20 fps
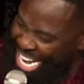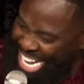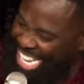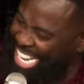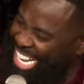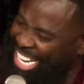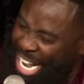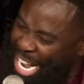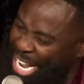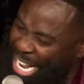
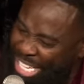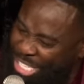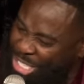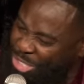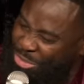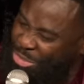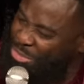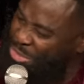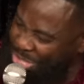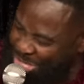I
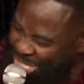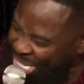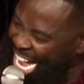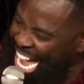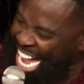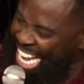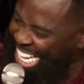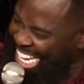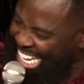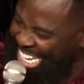just refuse to
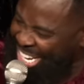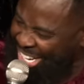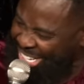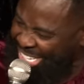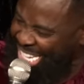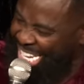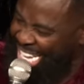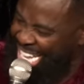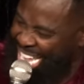go in there, though.